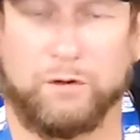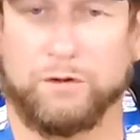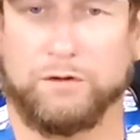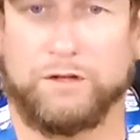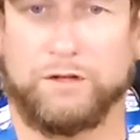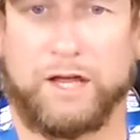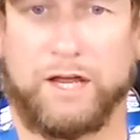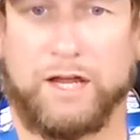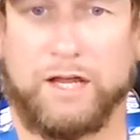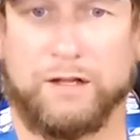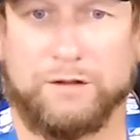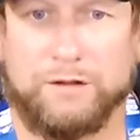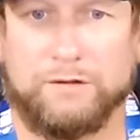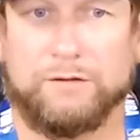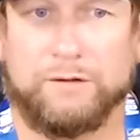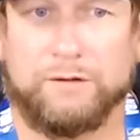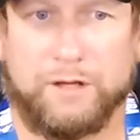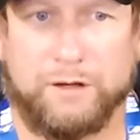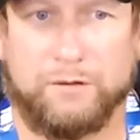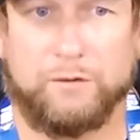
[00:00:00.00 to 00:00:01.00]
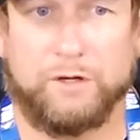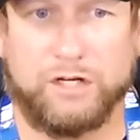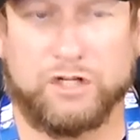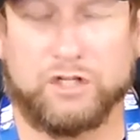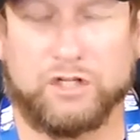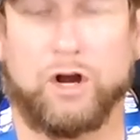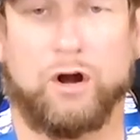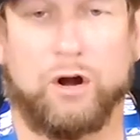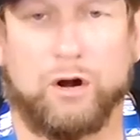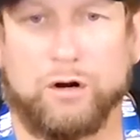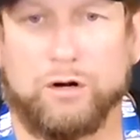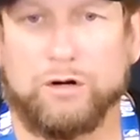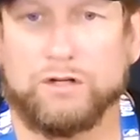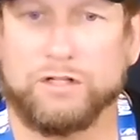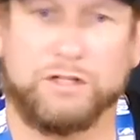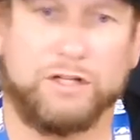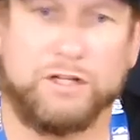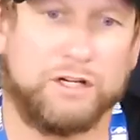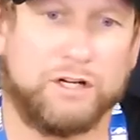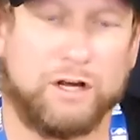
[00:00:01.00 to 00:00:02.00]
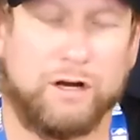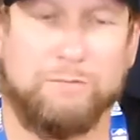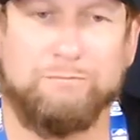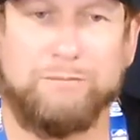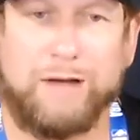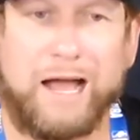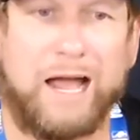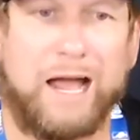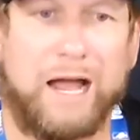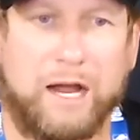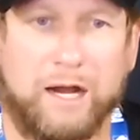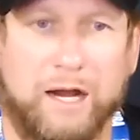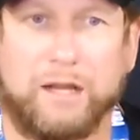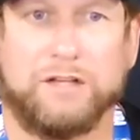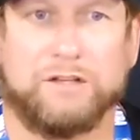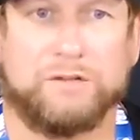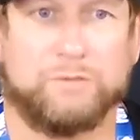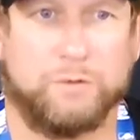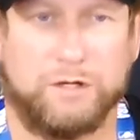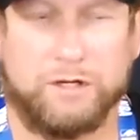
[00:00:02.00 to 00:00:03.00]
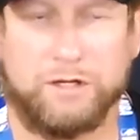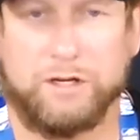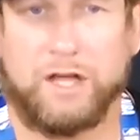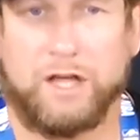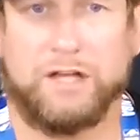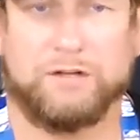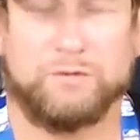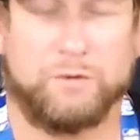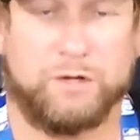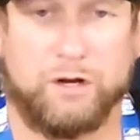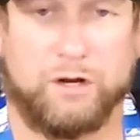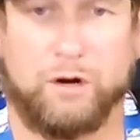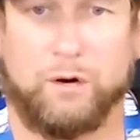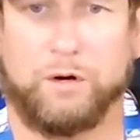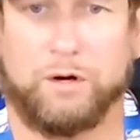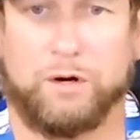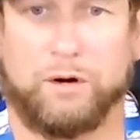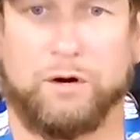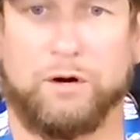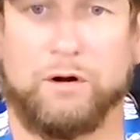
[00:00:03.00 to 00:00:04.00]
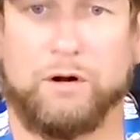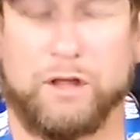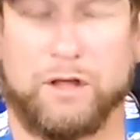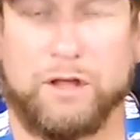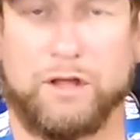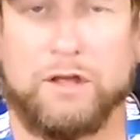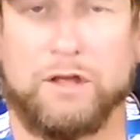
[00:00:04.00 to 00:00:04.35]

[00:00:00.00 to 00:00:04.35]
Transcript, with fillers: day and, and recharge and then come back as we, as we go early.